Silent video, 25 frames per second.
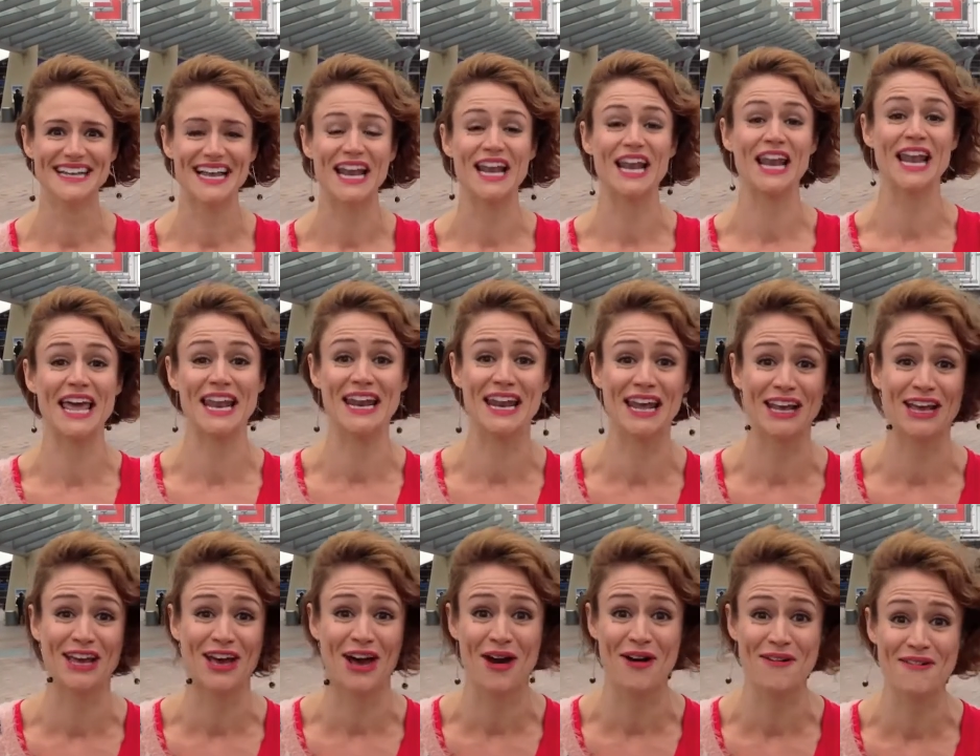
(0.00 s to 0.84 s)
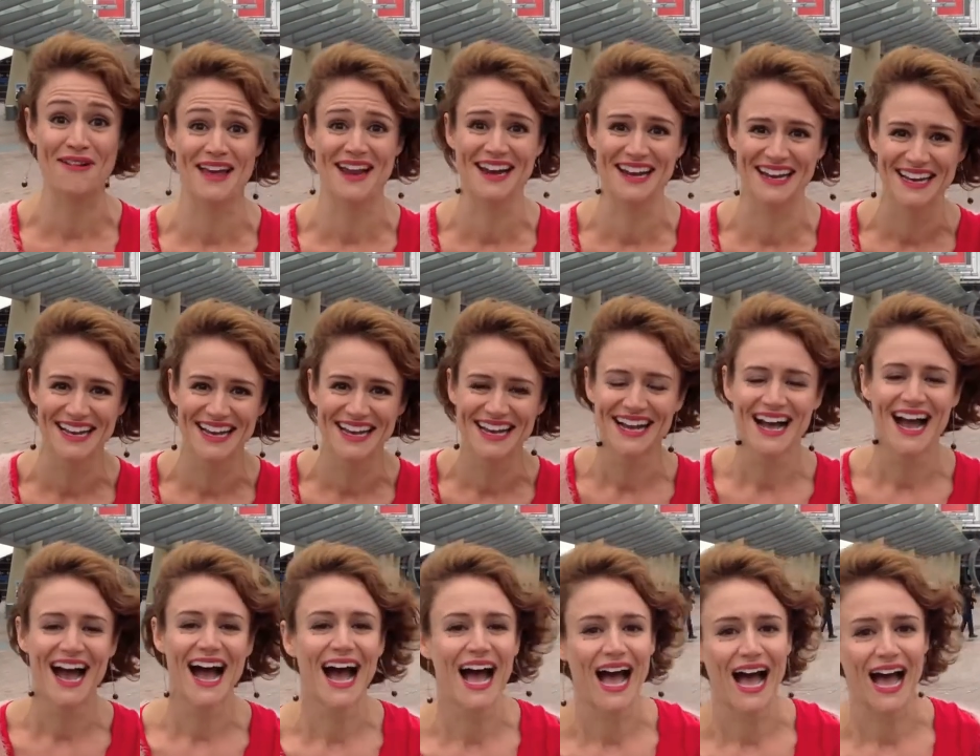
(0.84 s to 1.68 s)
let it go in.
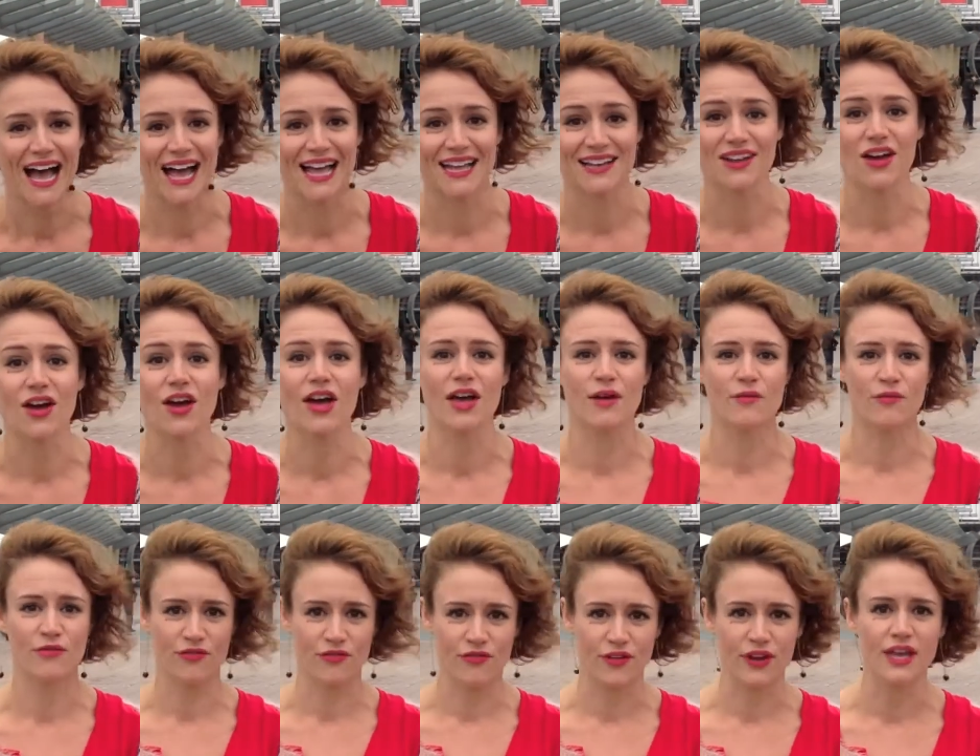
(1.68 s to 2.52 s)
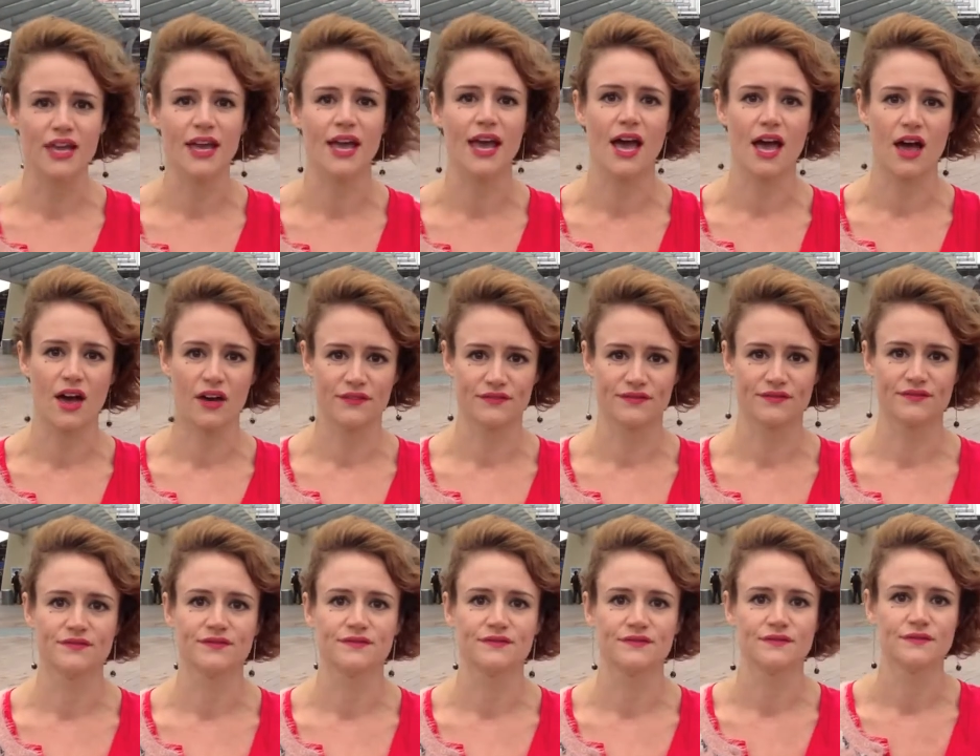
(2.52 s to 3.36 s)
And I am freaking
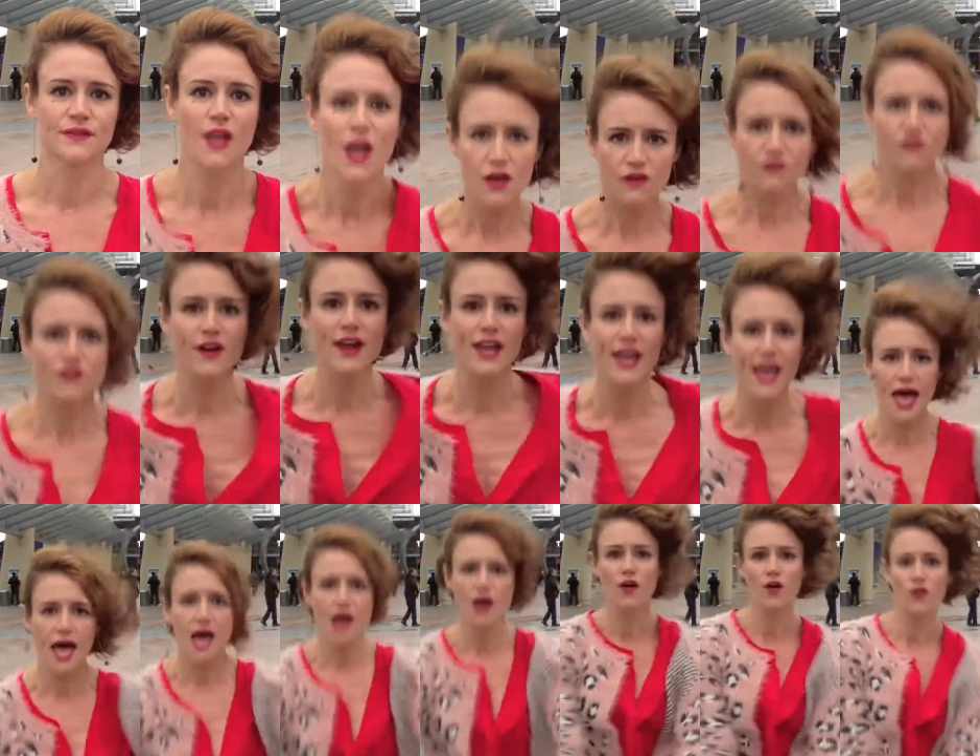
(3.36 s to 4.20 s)
out. I'm freaking out.